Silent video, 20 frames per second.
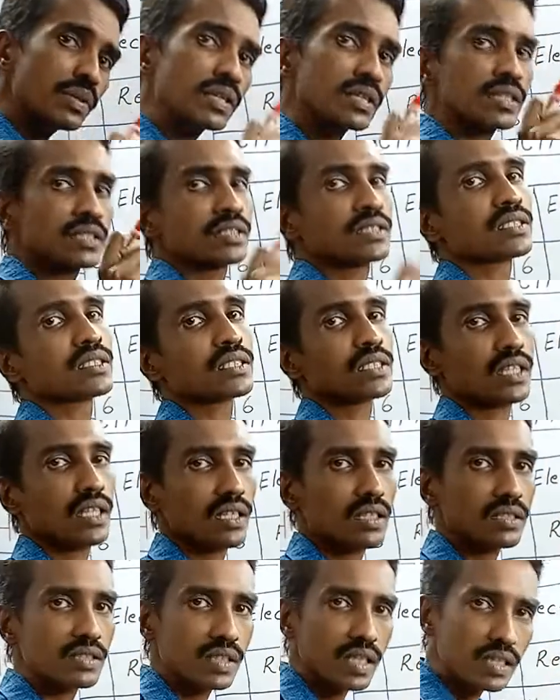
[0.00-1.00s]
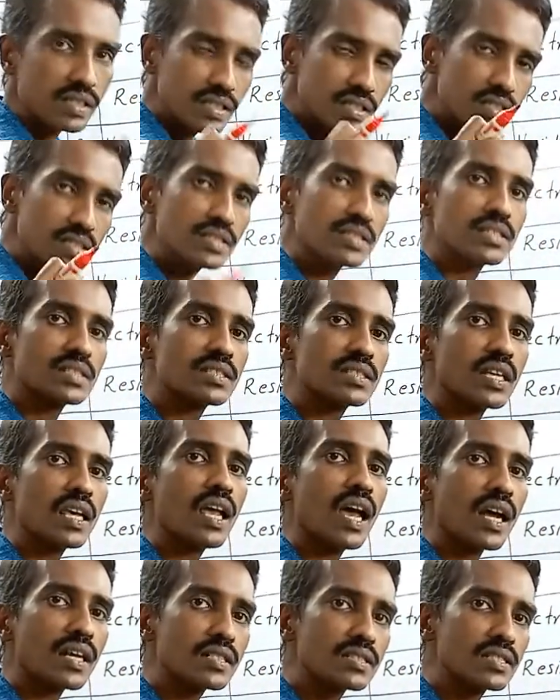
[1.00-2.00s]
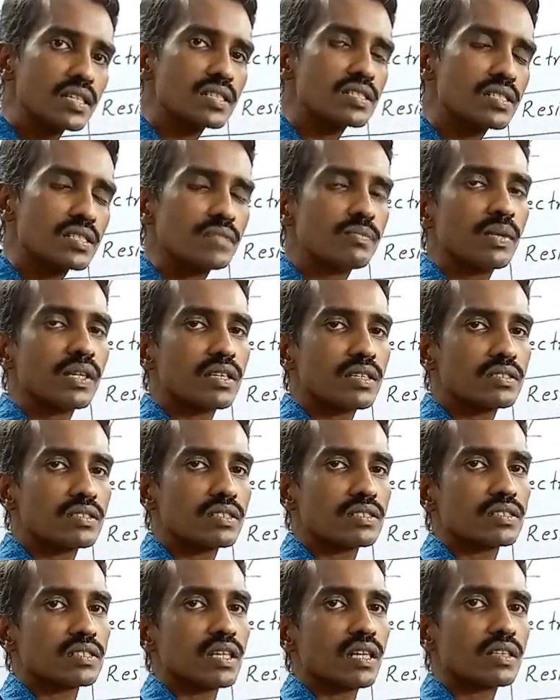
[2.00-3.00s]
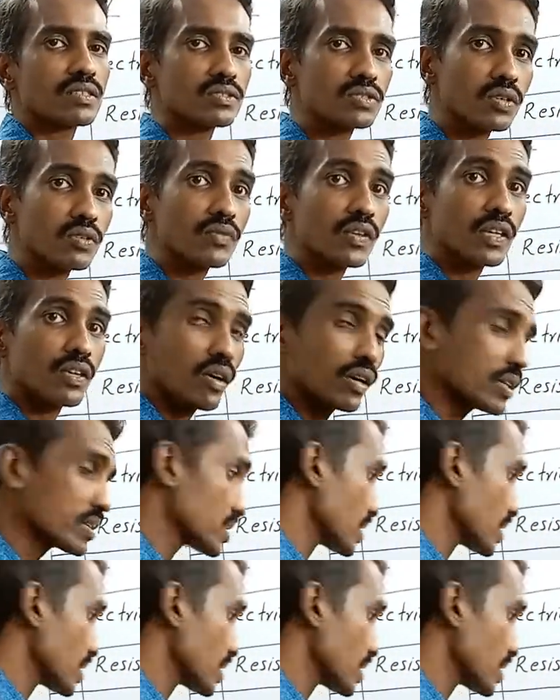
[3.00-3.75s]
resistor. It is a adjustable resistor. So we call it